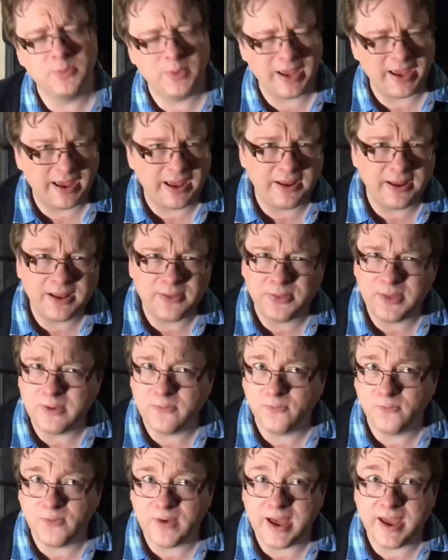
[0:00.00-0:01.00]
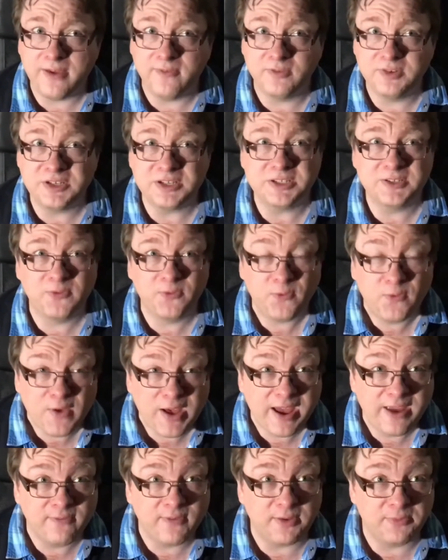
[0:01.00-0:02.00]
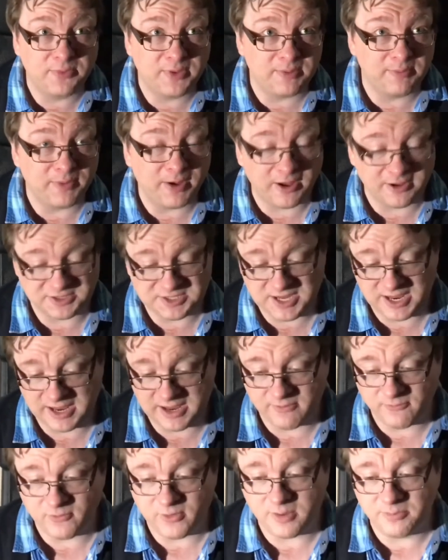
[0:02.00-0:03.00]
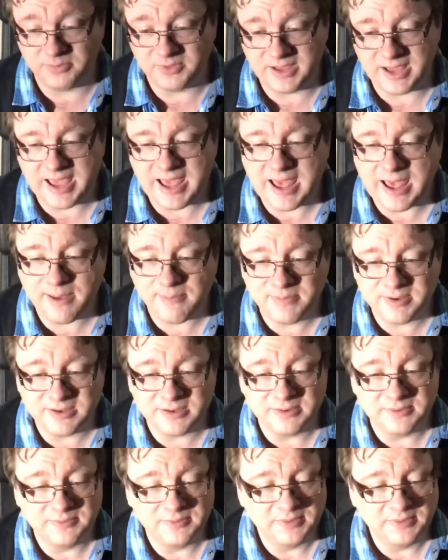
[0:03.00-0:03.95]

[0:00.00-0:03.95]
I think just five of them are taken from the ABBA